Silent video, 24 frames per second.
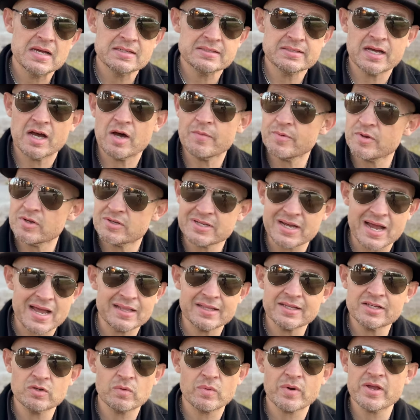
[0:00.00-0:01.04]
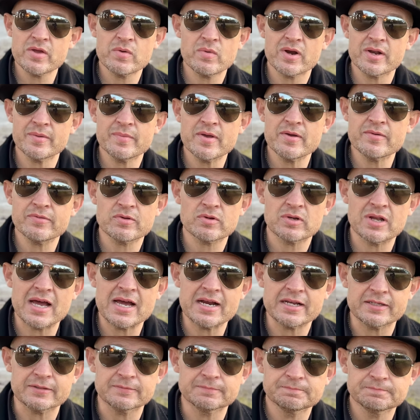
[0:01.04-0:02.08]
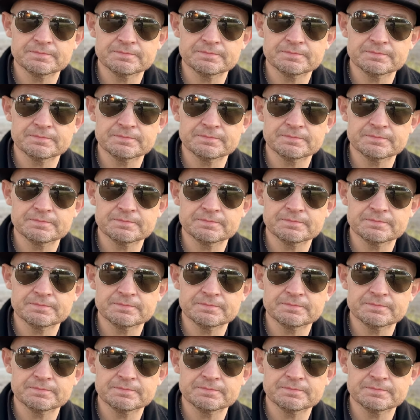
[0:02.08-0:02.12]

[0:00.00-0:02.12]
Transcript: to help you dial into where you want to be with your lighting.